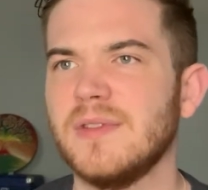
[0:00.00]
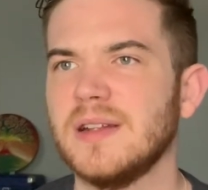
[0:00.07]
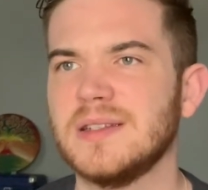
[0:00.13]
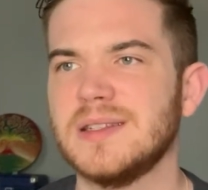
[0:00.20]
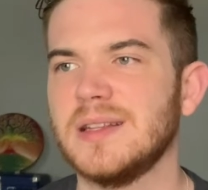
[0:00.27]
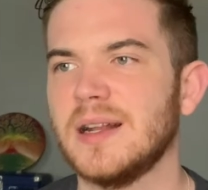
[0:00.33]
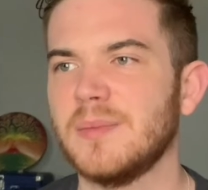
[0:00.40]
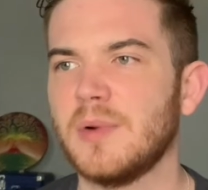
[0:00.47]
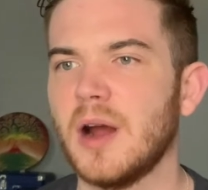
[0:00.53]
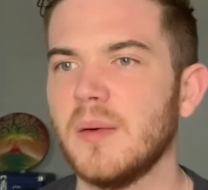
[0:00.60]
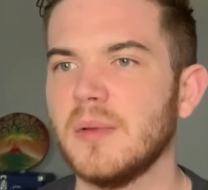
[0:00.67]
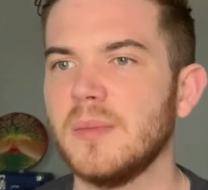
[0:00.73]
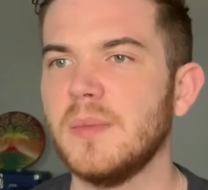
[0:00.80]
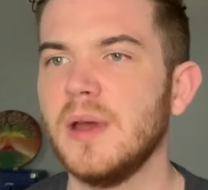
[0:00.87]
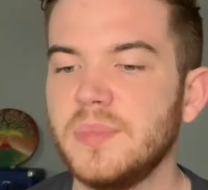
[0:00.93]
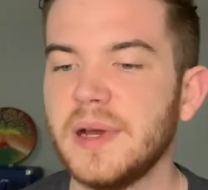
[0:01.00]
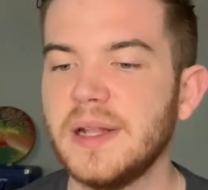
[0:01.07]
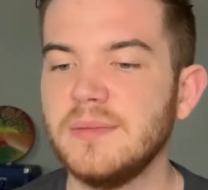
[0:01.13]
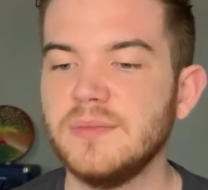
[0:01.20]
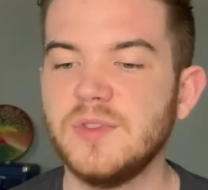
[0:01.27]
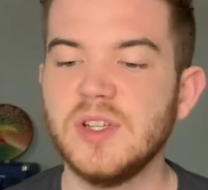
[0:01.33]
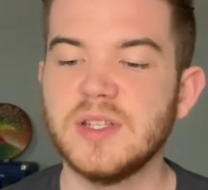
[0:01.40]
That's not a problem.
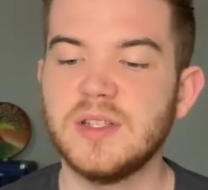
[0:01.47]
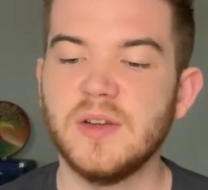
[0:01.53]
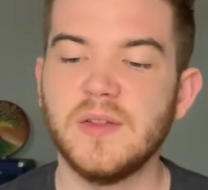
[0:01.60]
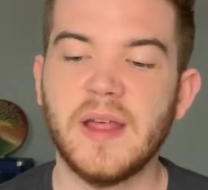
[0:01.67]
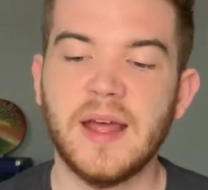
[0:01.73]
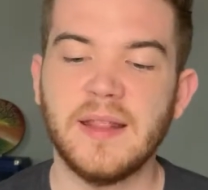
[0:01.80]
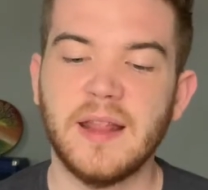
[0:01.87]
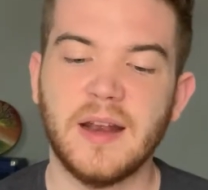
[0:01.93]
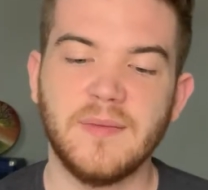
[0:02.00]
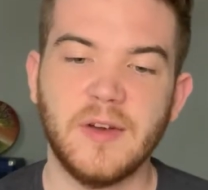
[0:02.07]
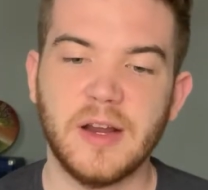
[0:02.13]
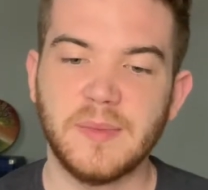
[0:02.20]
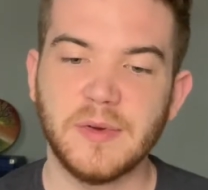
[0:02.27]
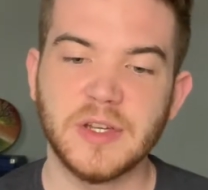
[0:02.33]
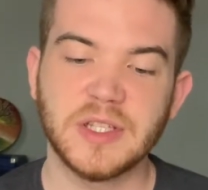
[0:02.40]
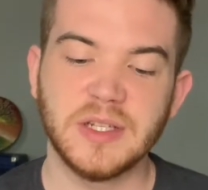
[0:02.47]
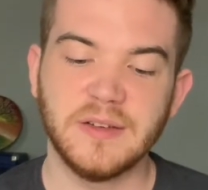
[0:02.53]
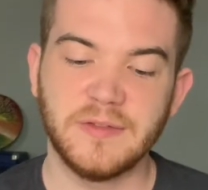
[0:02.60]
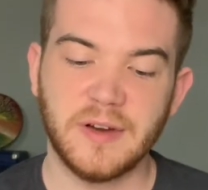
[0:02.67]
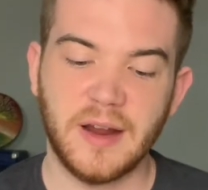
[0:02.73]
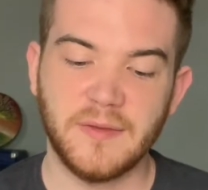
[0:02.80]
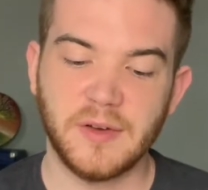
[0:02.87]
But just know that, and that I'm very appreciative
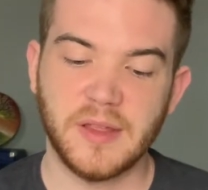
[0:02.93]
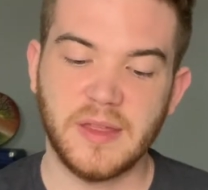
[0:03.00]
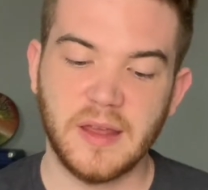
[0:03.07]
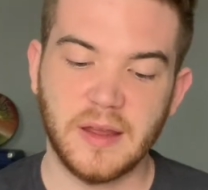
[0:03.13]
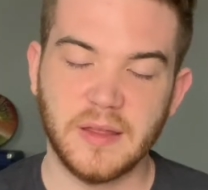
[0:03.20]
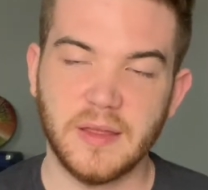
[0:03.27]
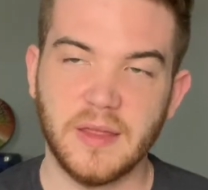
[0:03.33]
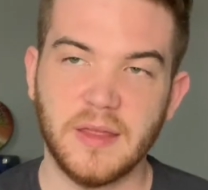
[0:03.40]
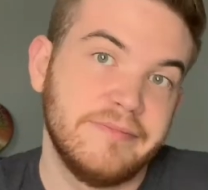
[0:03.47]
for everything.